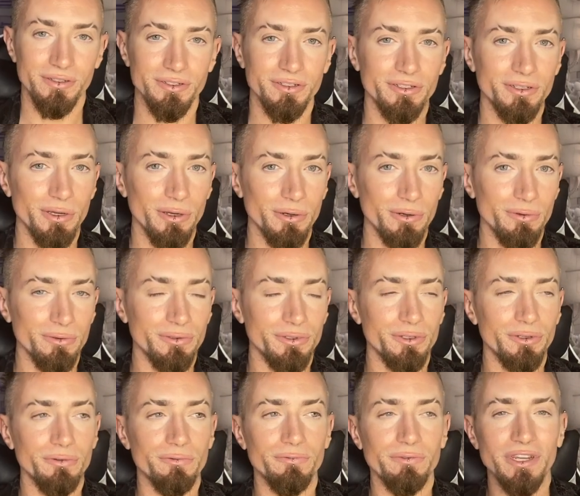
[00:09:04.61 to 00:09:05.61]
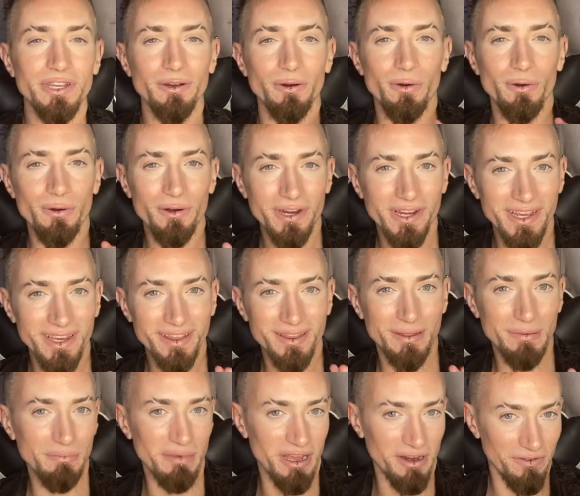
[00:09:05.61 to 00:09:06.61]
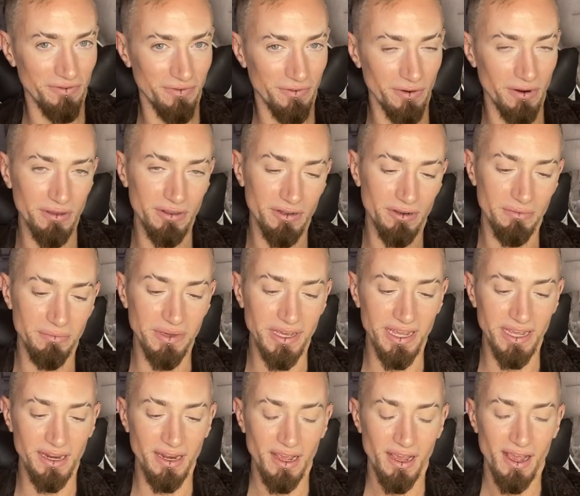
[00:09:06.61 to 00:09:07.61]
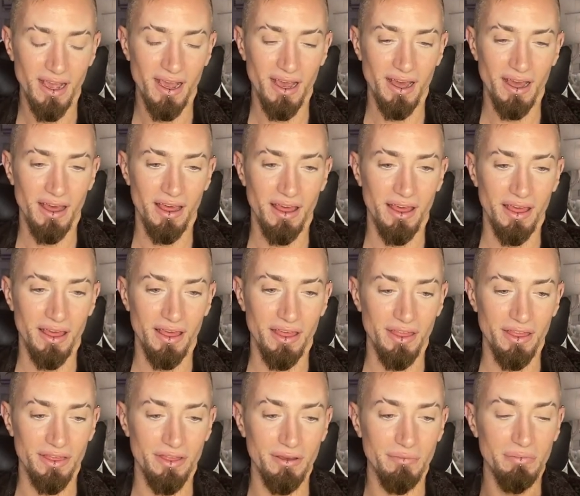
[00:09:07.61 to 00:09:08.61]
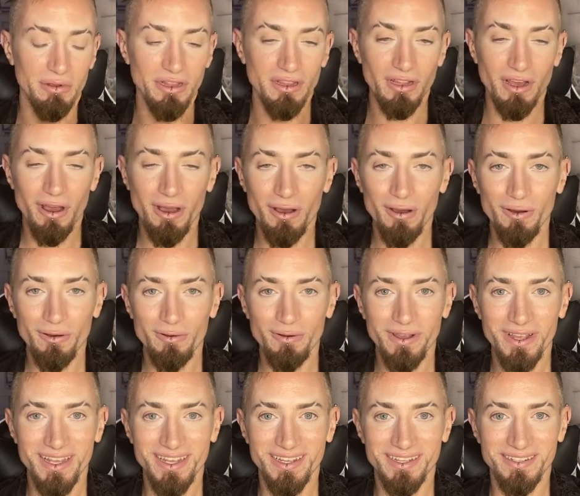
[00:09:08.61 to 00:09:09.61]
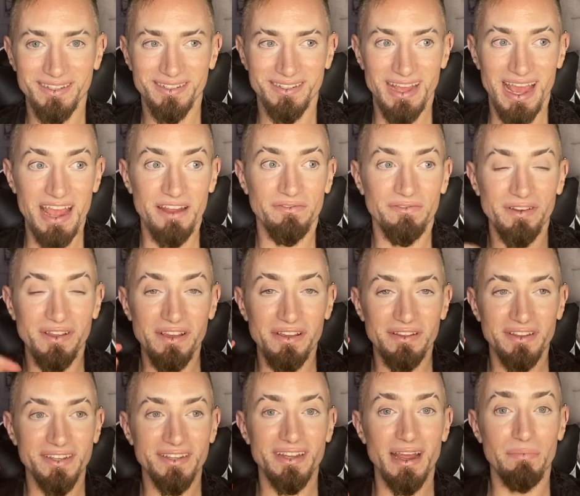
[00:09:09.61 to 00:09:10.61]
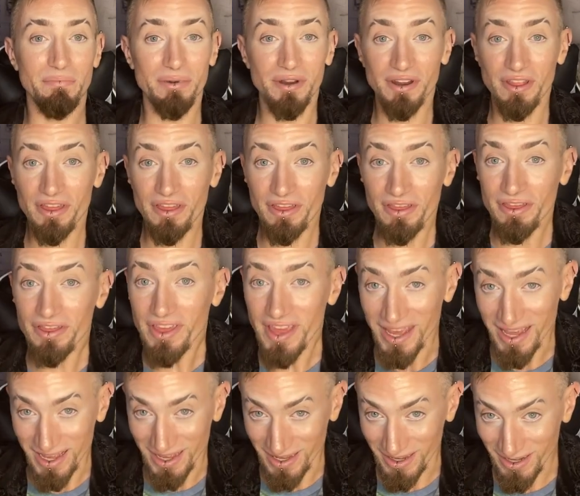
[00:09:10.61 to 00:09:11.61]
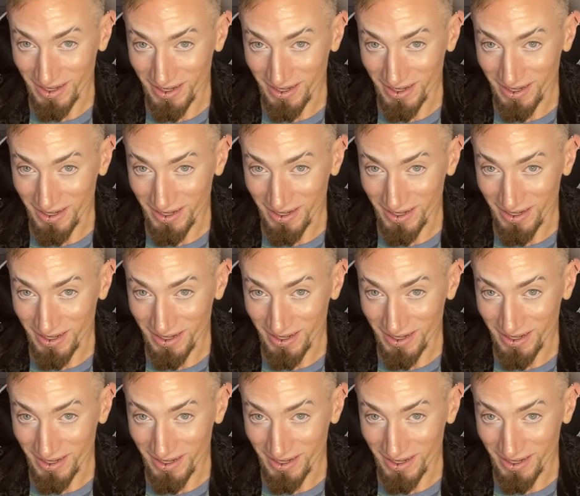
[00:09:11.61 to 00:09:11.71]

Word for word: So to reorient the metaphor a little bit, the below is every separate thing,